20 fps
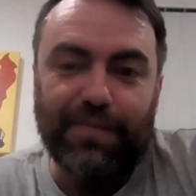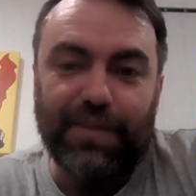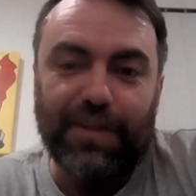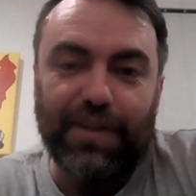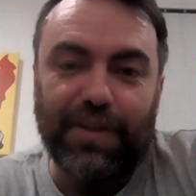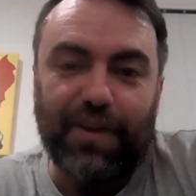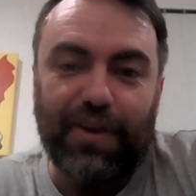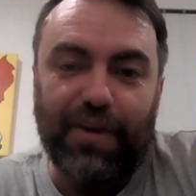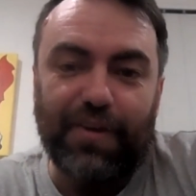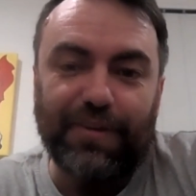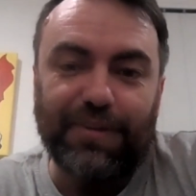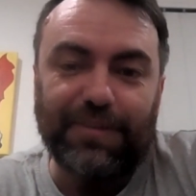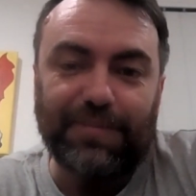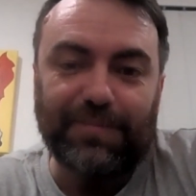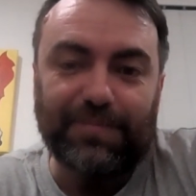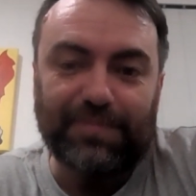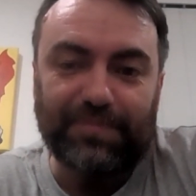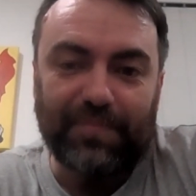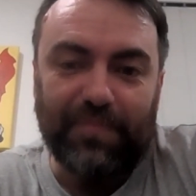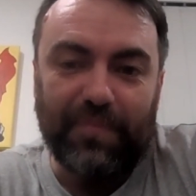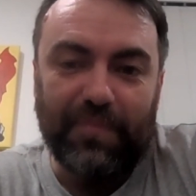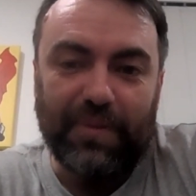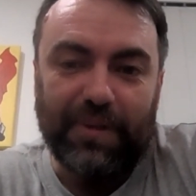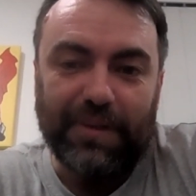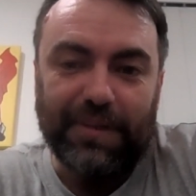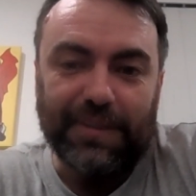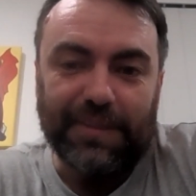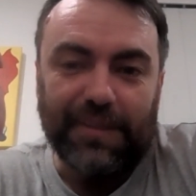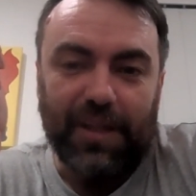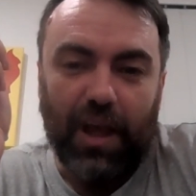Video.
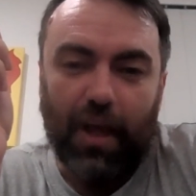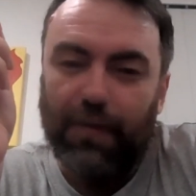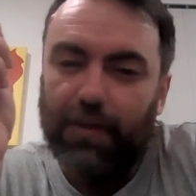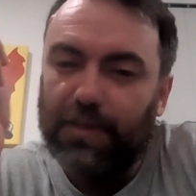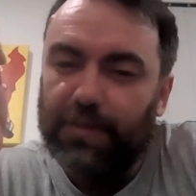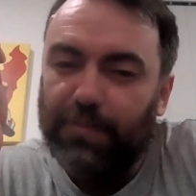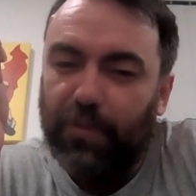I think it was